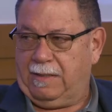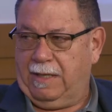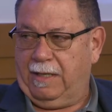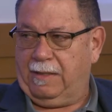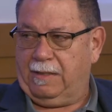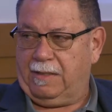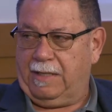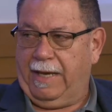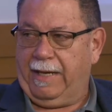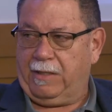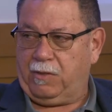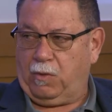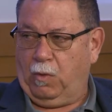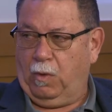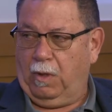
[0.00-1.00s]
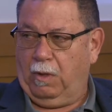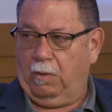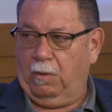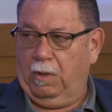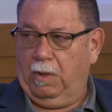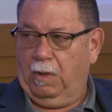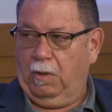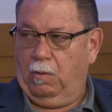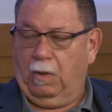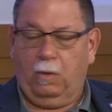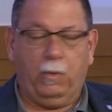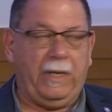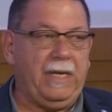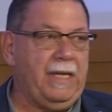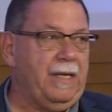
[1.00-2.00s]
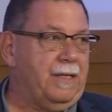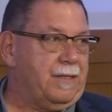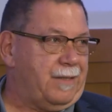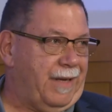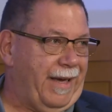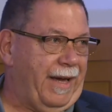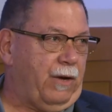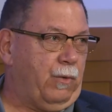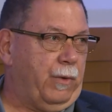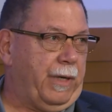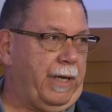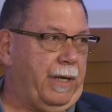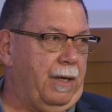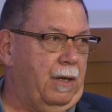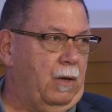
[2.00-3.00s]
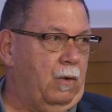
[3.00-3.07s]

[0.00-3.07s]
saying the status quo. What we need is equity.